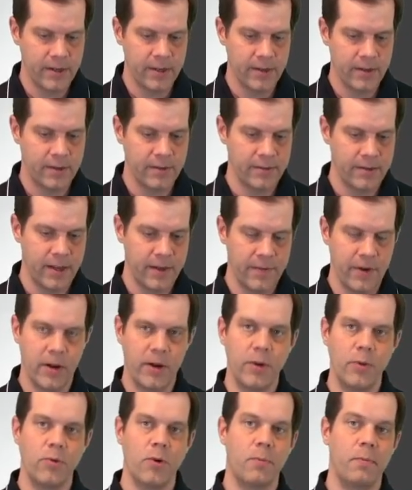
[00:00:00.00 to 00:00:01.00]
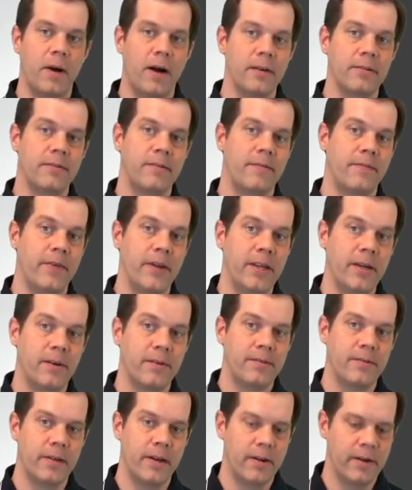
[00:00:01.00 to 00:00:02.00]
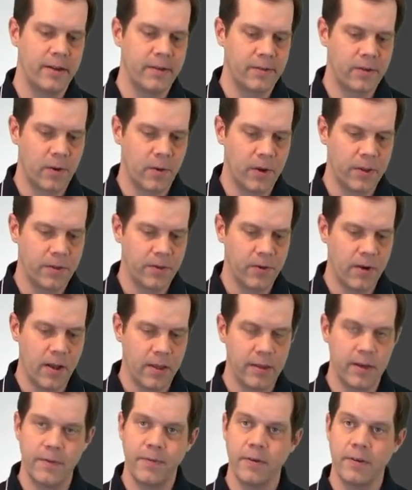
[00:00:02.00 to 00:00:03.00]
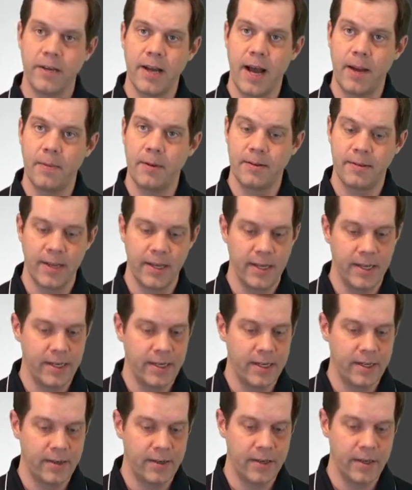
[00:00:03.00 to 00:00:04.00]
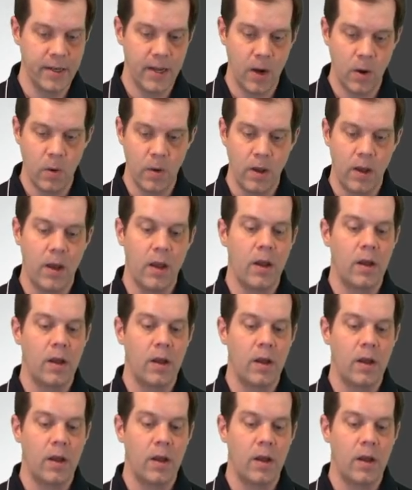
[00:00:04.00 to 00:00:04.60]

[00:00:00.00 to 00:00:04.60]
is a very robust video series going through all the different topics that you need to know,